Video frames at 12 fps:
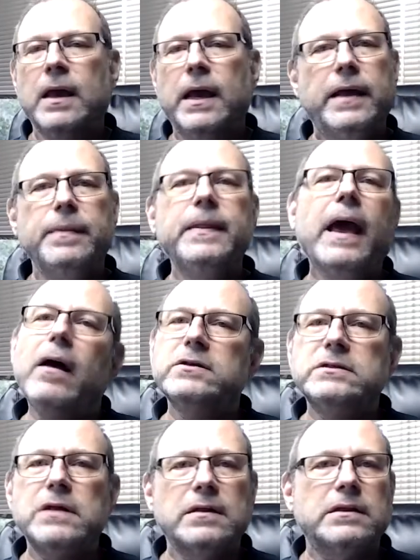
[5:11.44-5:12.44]
Now's
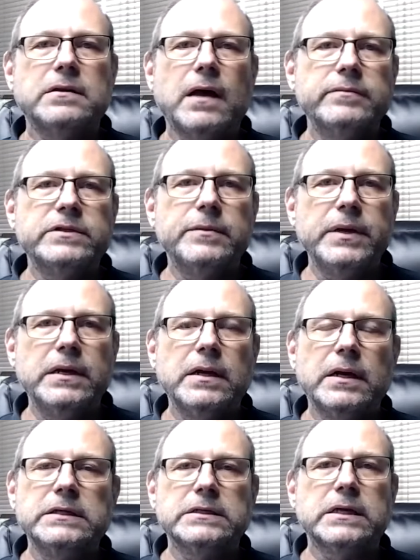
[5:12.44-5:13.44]
not the time to be a
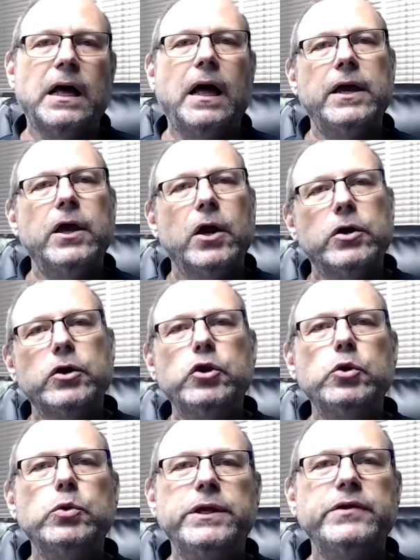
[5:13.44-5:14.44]
nice guy.
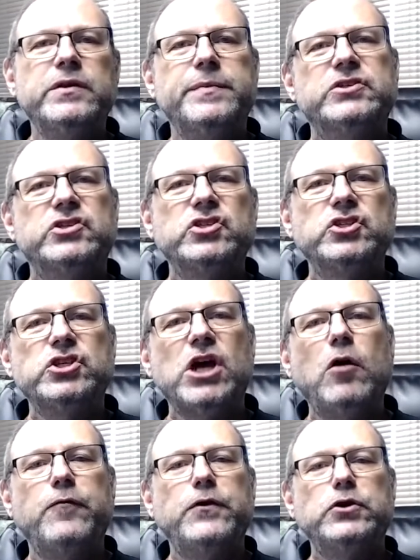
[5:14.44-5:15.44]
You need to be
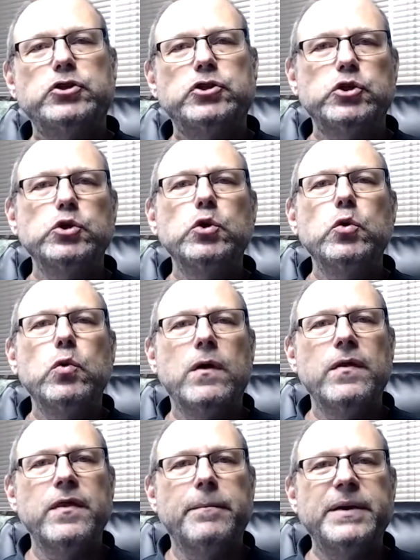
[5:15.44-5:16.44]
selfish to
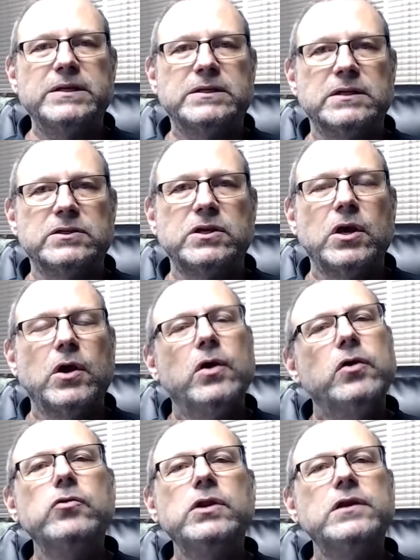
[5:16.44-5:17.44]
the business.
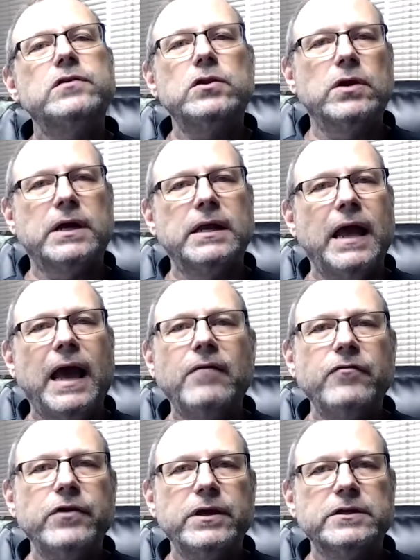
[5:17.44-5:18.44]
You need to look at
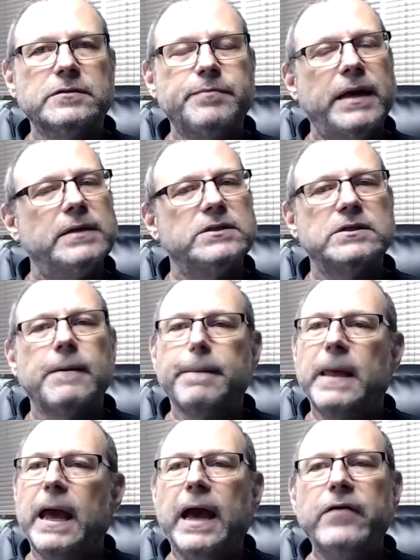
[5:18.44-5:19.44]
every expense,
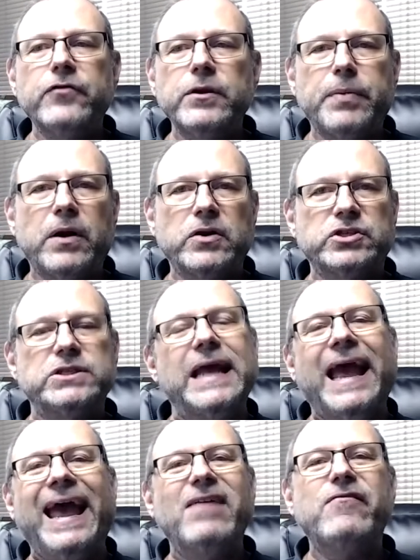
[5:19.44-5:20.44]
every person,
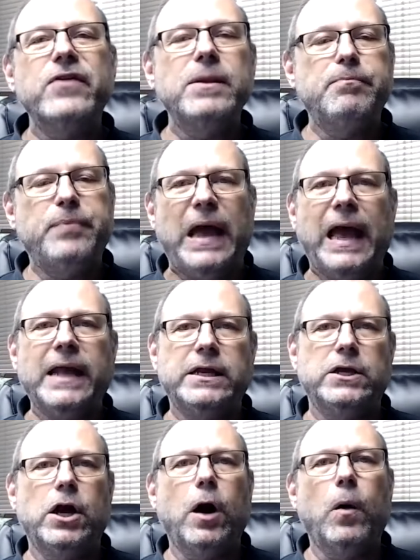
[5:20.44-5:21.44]
every penny
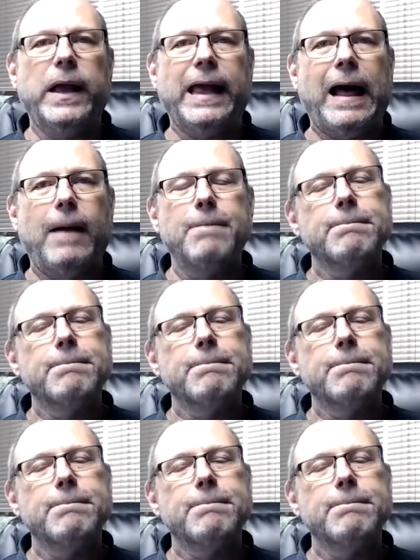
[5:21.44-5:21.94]
going out.